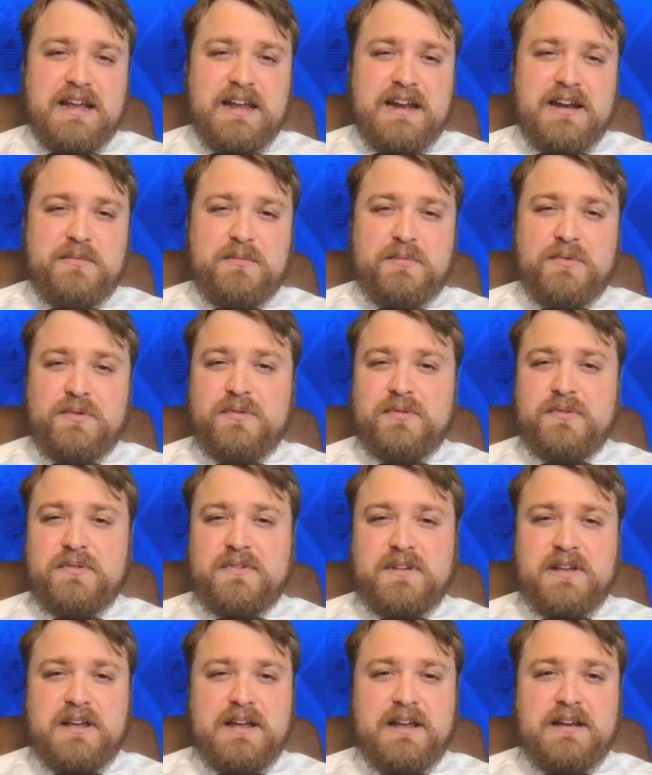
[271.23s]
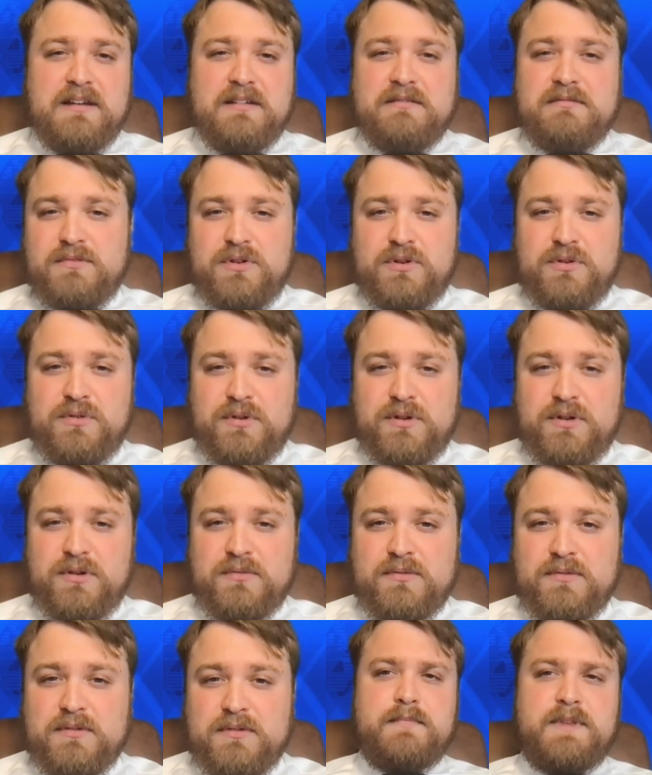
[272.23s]
animals and who
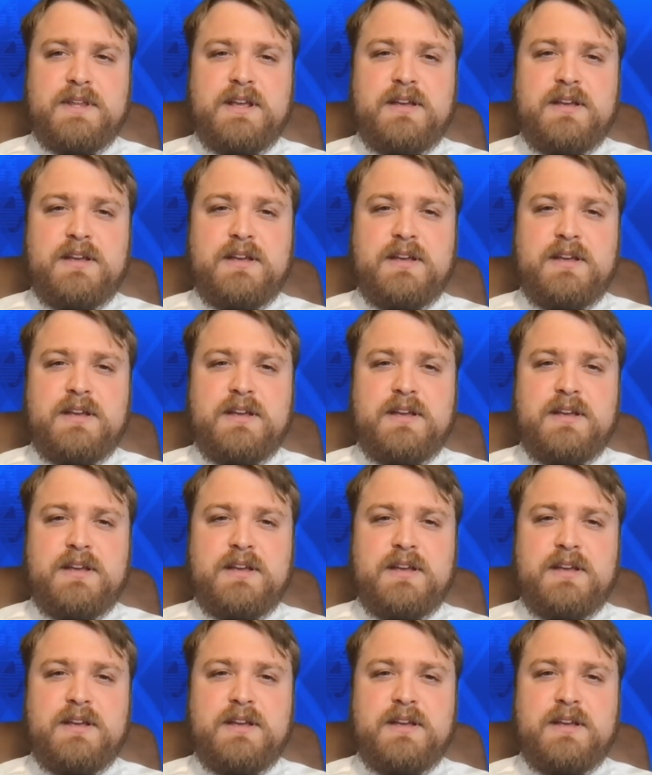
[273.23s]
knows.